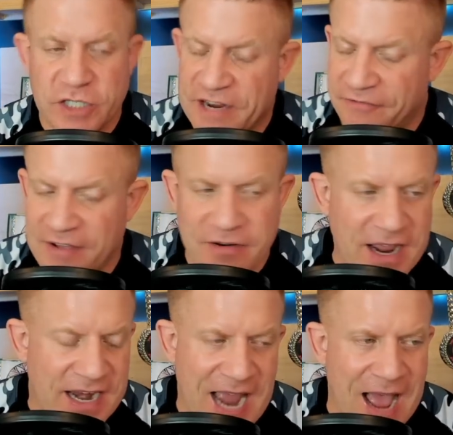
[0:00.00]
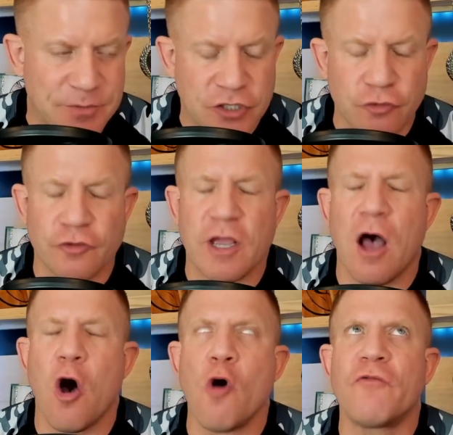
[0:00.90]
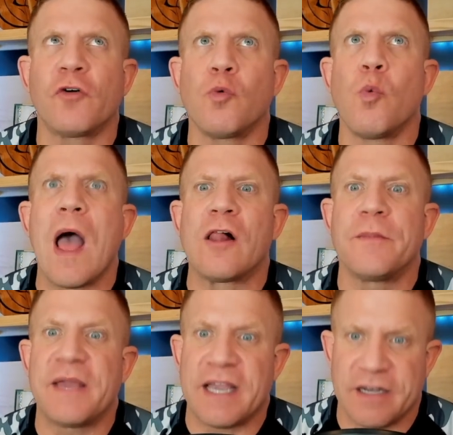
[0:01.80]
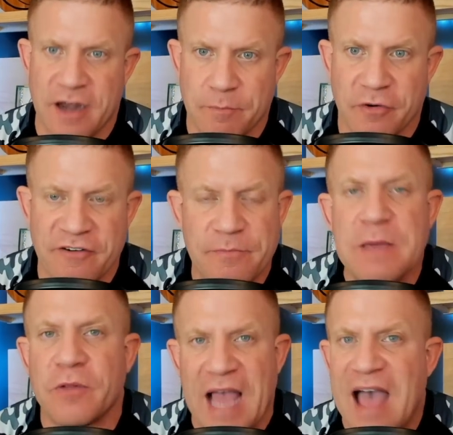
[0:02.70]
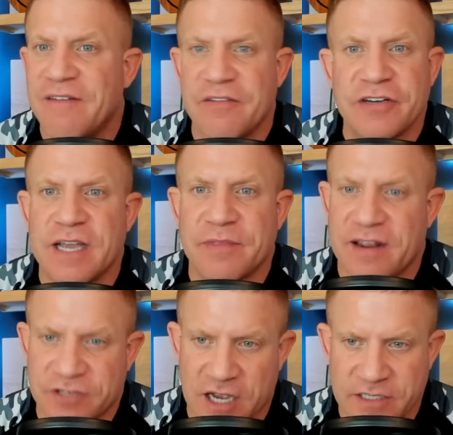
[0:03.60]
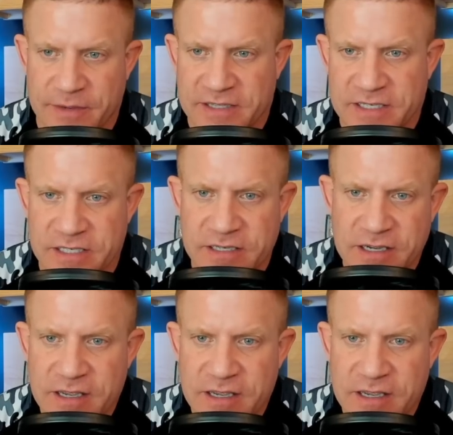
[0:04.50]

which I found out an absolutely overwhelming number of people have every time that I've talked about this,